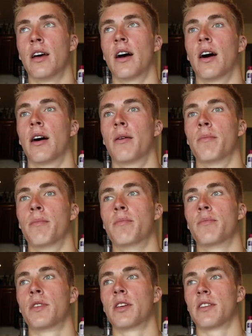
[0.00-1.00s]
um,
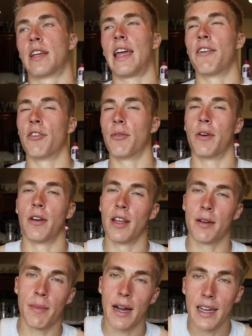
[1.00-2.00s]
because I can't really wear
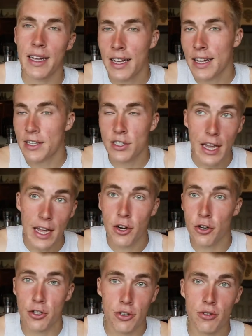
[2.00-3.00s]
like my
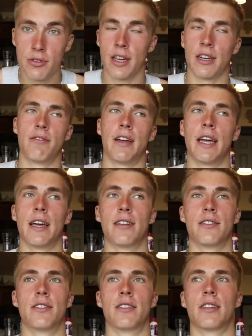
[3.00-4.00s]
skater shoes like
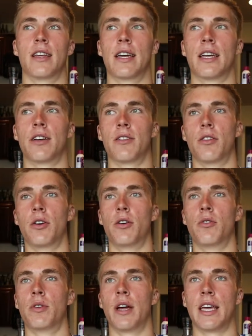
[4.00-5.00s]
Vans and like
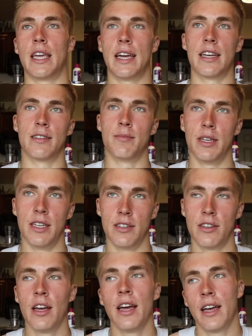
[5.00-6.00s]
low Nike S
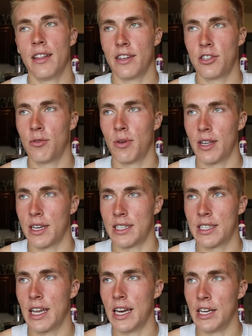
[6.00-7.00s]
Bs unless you wear like
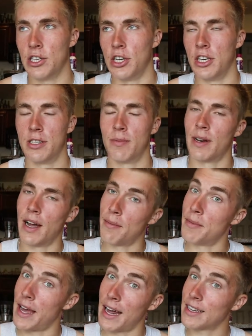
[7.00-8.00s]
skinny jeans, but
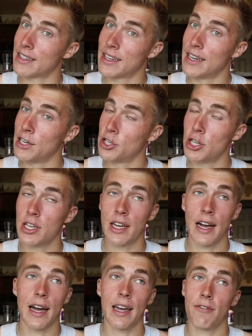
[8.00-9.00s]
I'm not a skinny jean
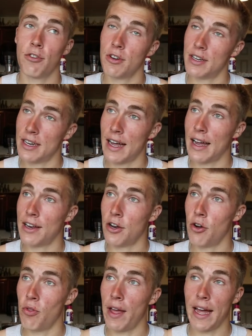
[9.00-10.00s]
guy if you did not
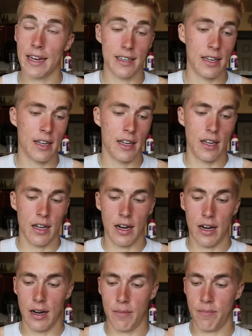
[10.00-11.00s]
know that.
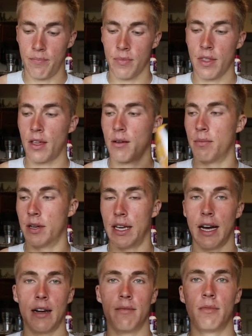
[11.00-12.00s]
Um, but
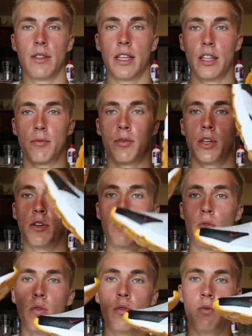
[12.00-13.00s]
yeah, I think they're pretty
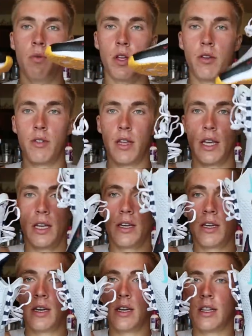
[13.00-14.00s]
cool. What do you think?
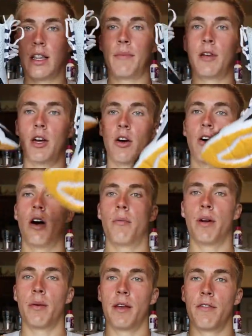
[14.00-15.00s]
Let me know. I'll
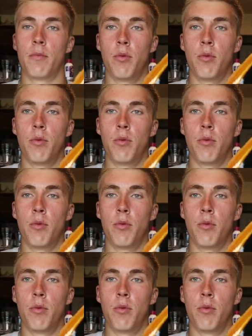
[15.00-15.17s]
probably have a